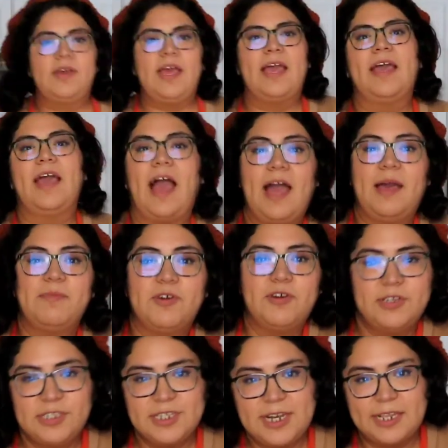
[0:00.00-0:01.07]
Okay, I'm
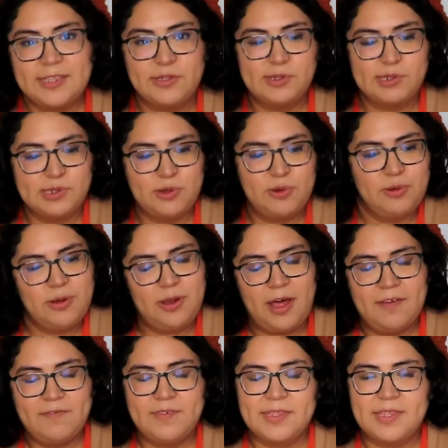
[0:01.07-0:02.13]
going to let those cool
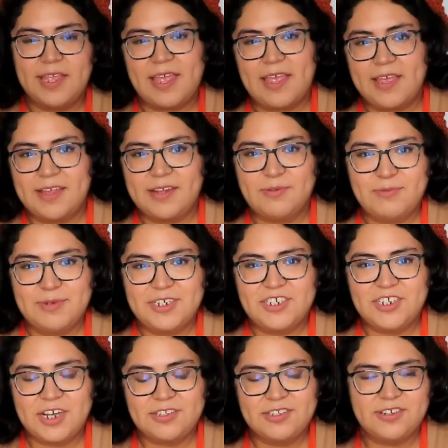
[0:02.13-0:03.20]
off and then we
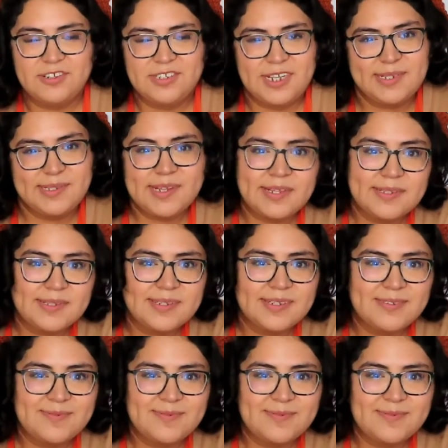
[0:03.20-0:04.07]
shall do a taste test.